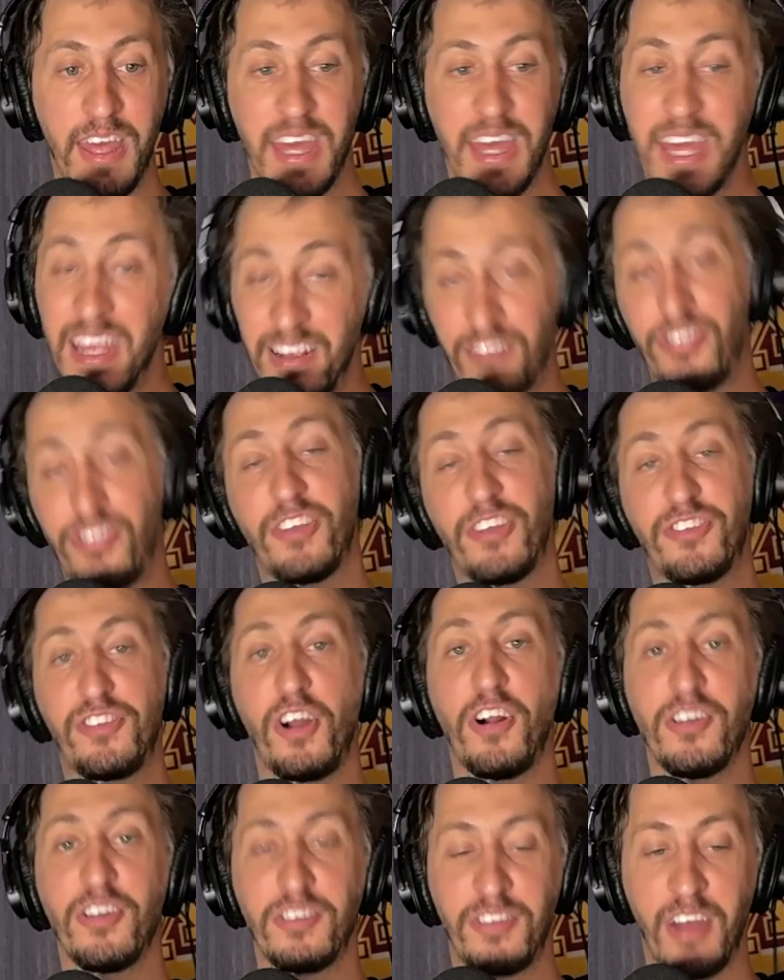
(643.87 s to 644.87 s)
is the
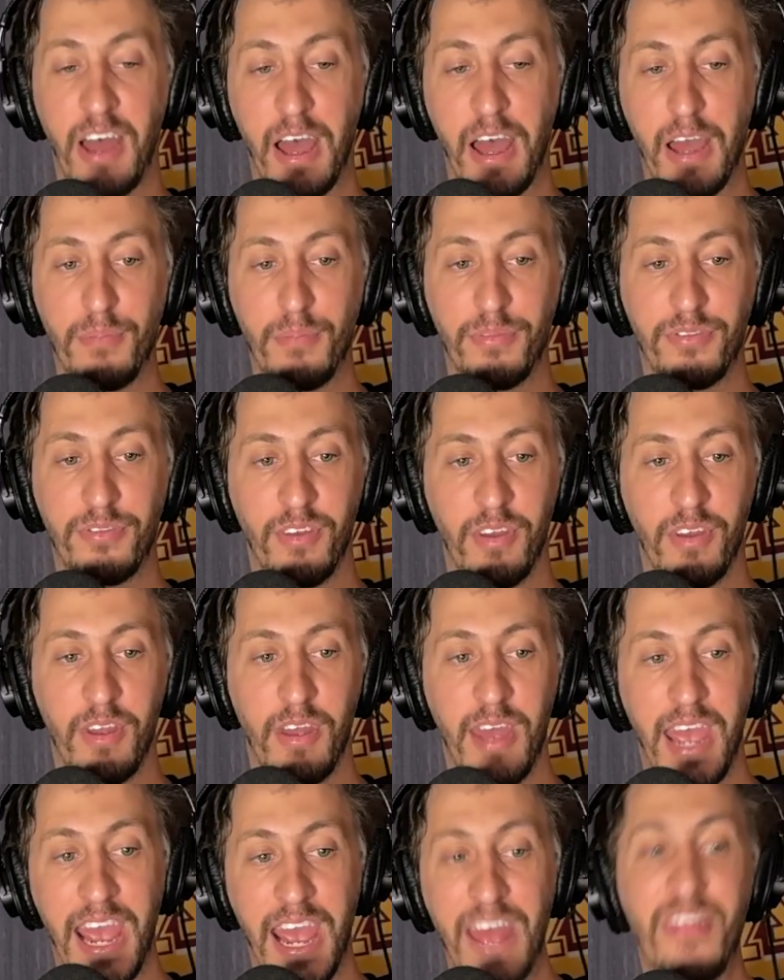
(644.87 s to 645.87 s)
start times
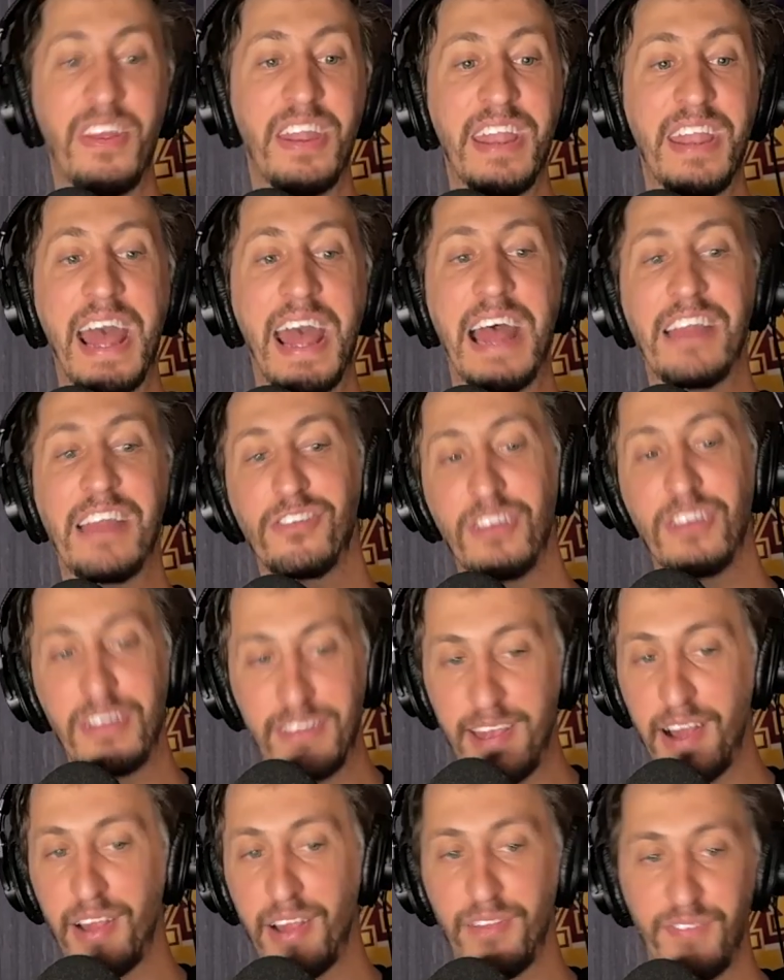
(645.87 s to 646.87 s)
and the nationally
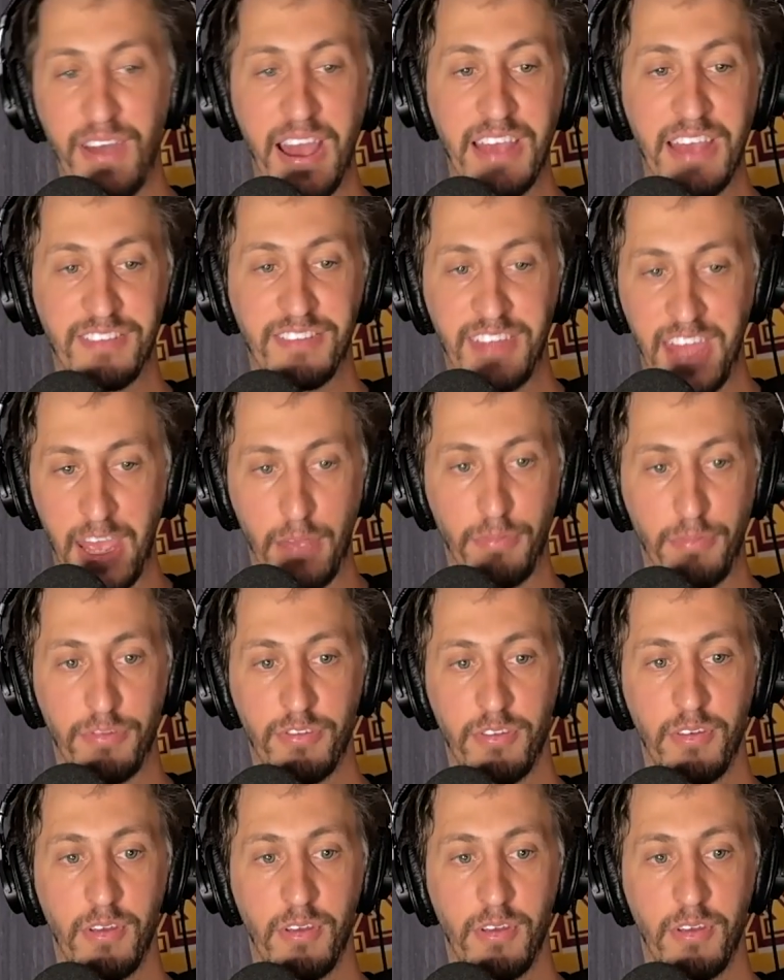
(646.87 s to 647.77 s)
televised games,